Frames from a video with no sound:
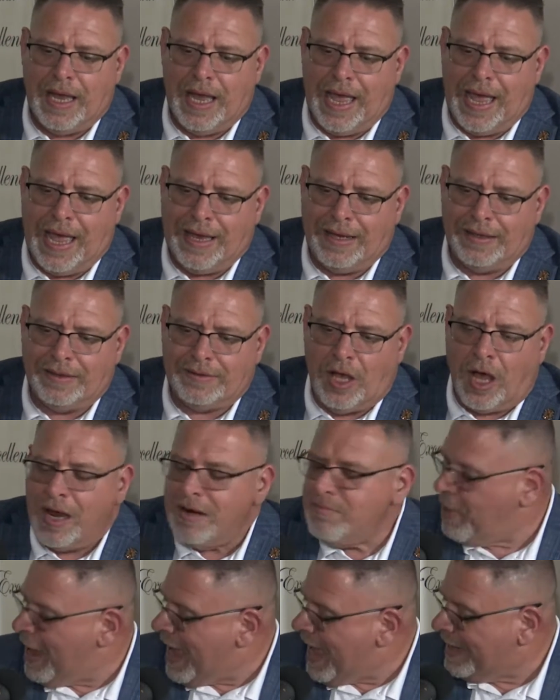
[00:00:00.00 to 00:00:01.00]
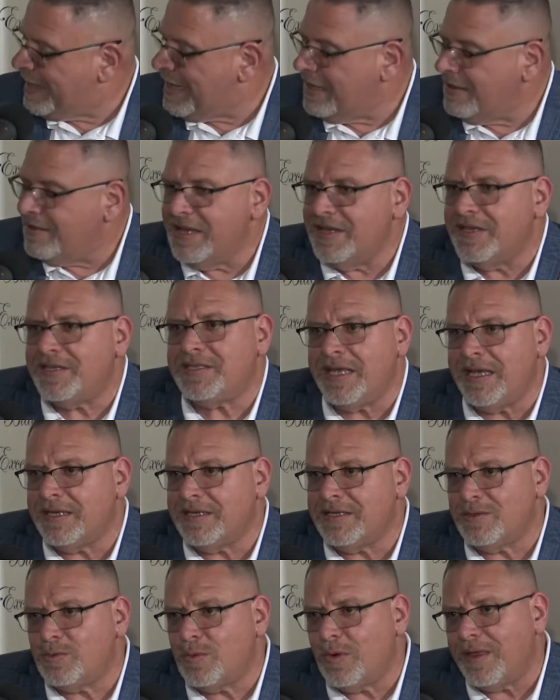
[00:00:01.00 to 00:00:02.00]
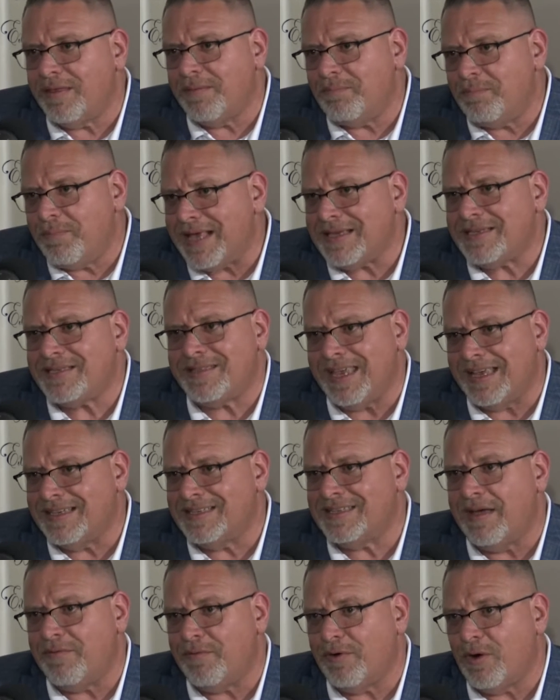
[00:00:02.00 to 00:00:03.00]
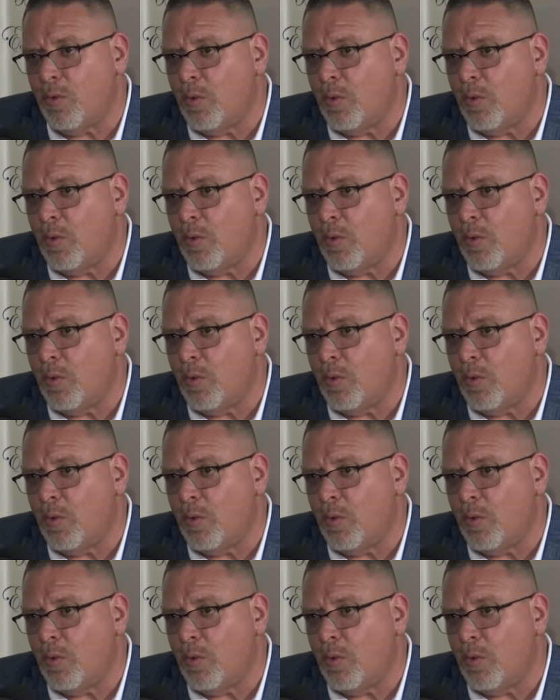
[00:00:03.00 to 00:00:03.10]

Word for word: And unpacking these things is one of the best things ever.